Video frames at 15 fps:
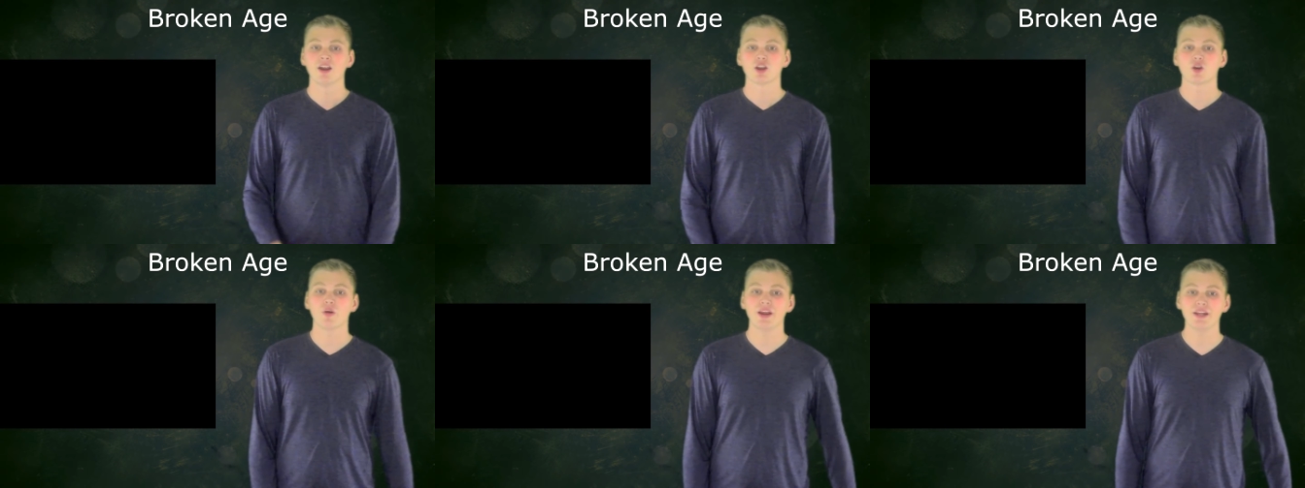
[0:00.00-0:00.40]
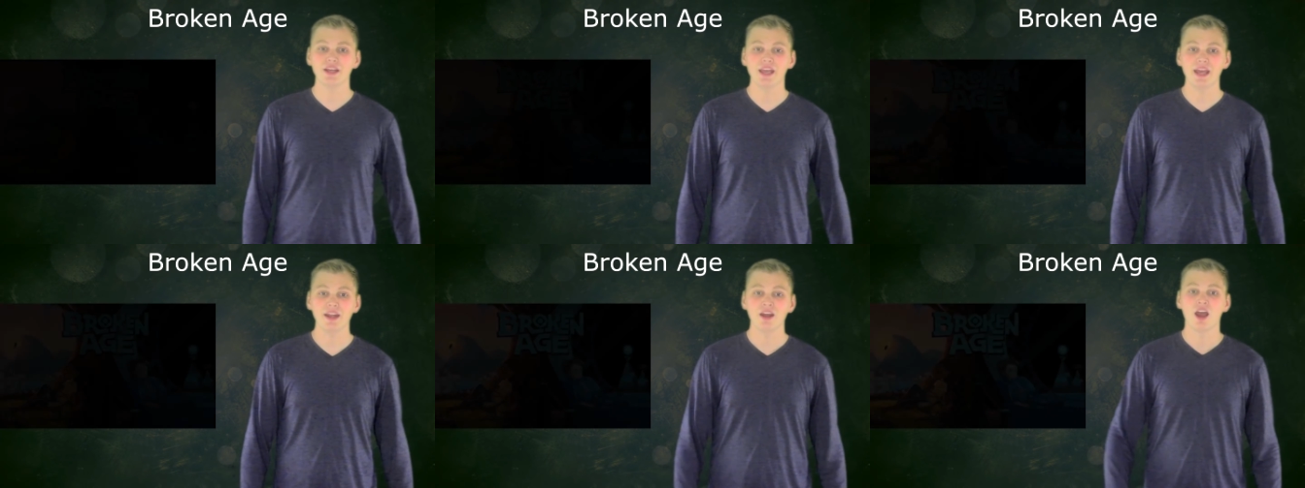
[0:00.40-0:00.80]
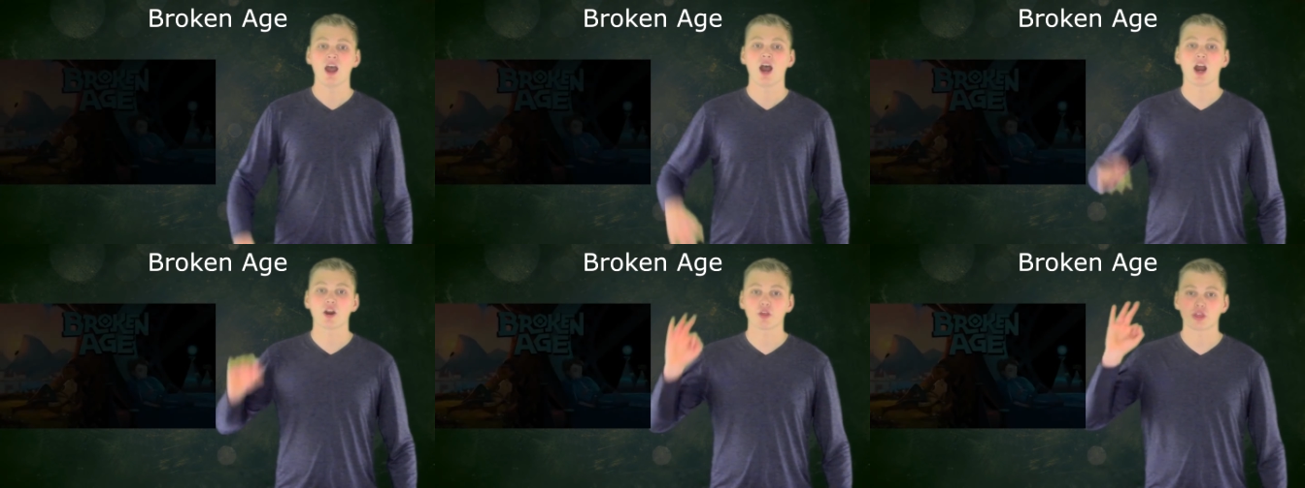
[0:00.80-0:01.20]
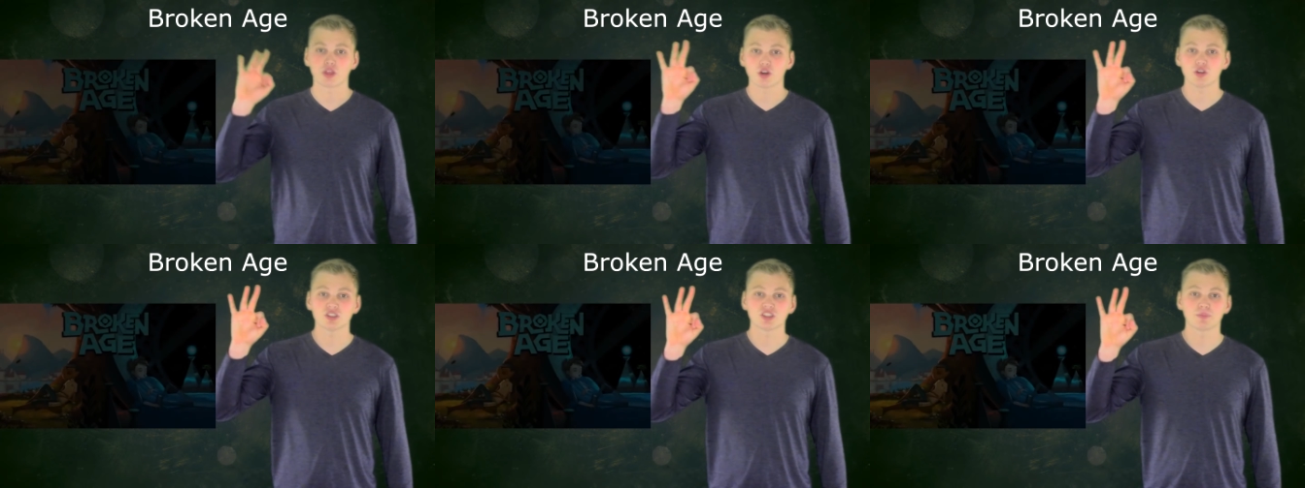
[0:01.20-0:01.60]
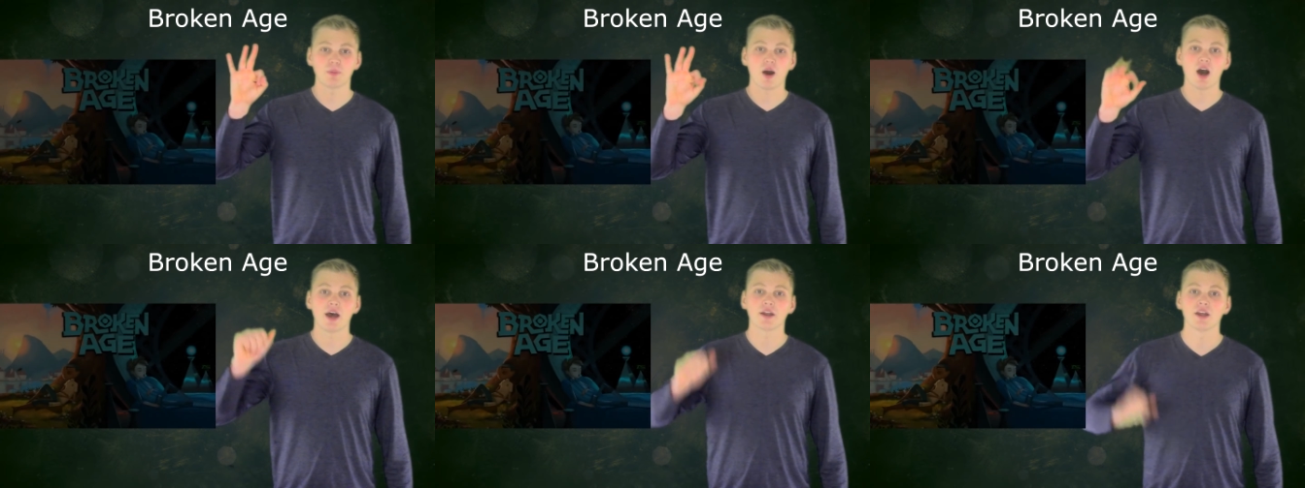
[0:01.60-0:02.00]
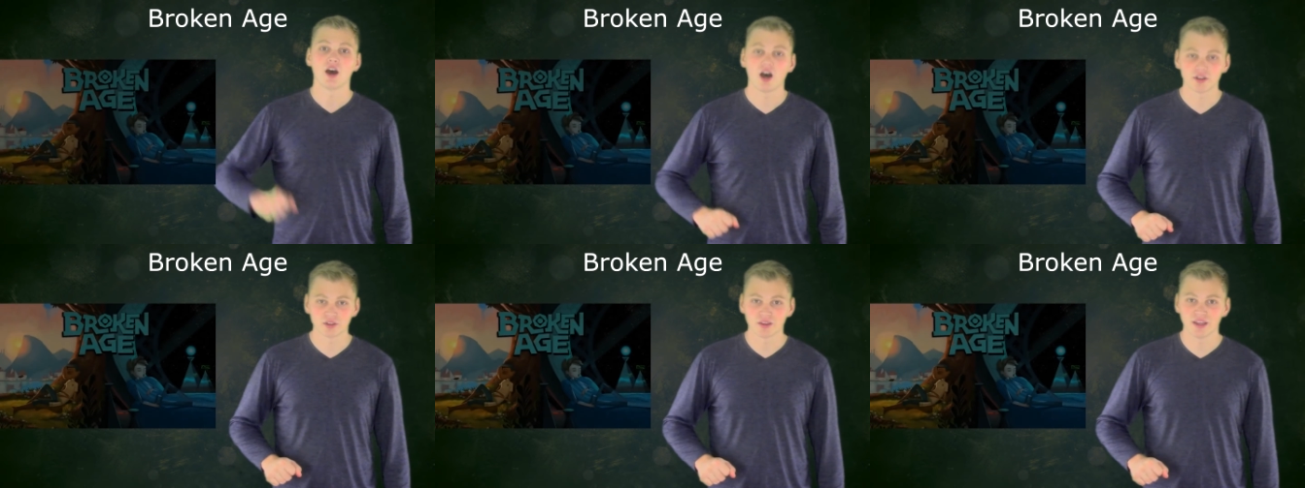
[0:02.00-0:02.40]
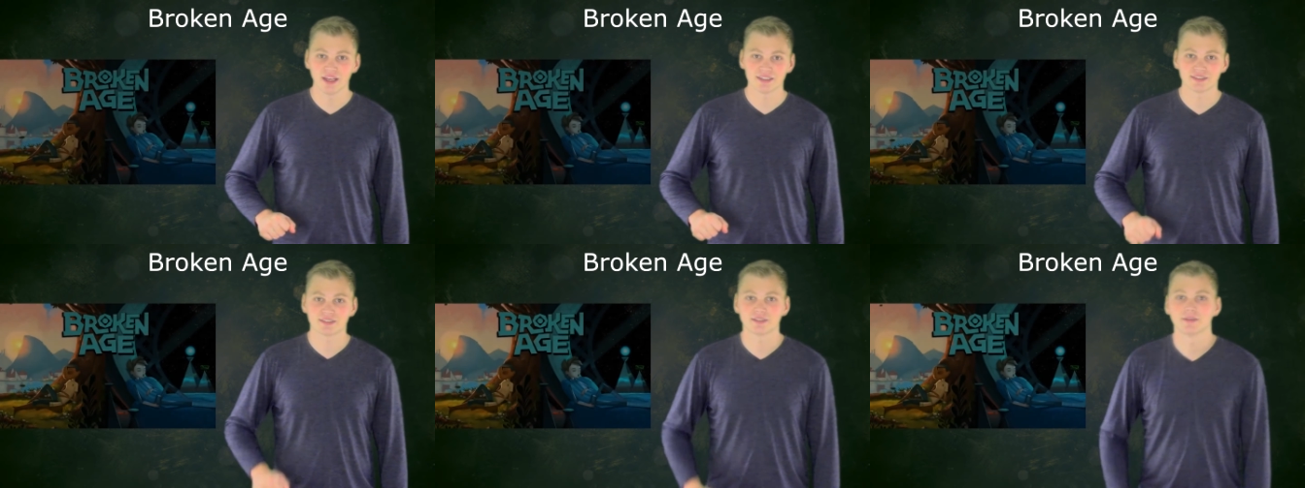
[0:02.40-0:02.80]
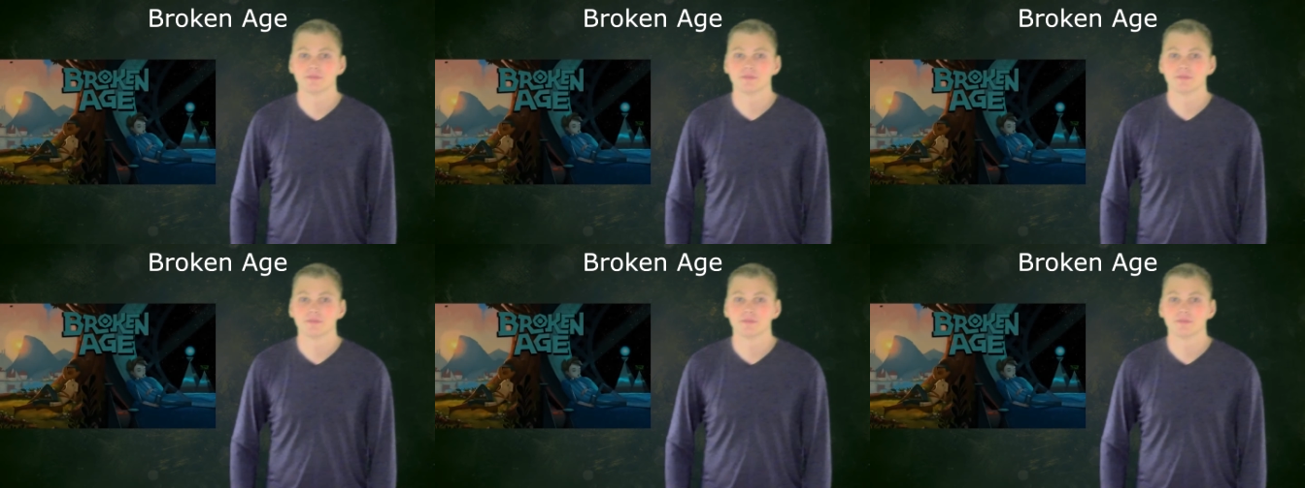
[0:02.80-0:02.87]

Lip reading: granting it our 3rd spot on the list.